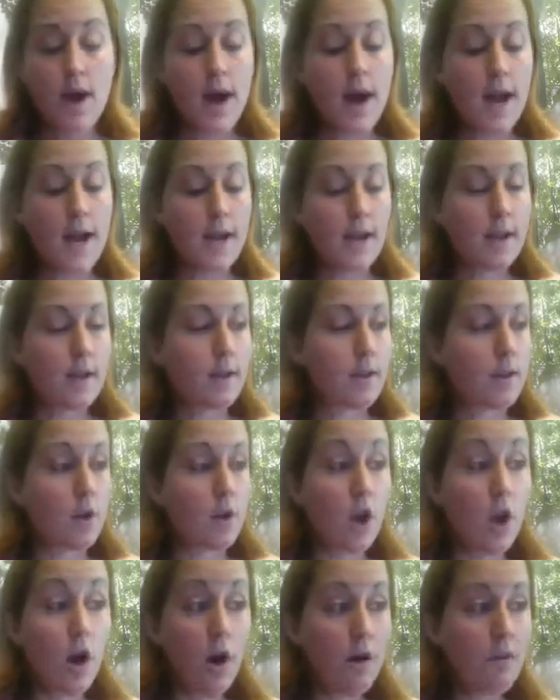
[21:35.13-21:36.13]
I
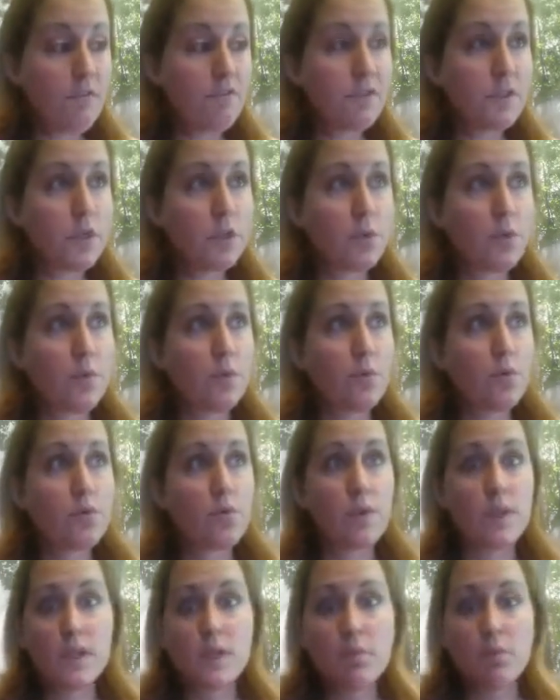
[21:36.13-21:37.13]
love to
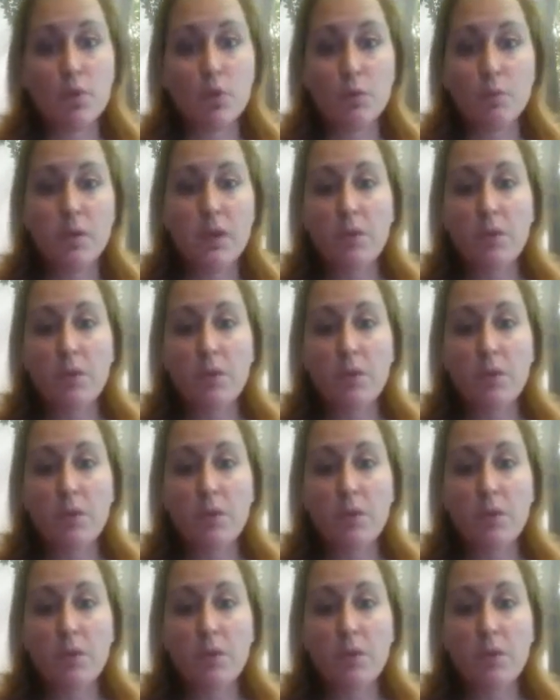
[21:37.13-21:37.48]
transport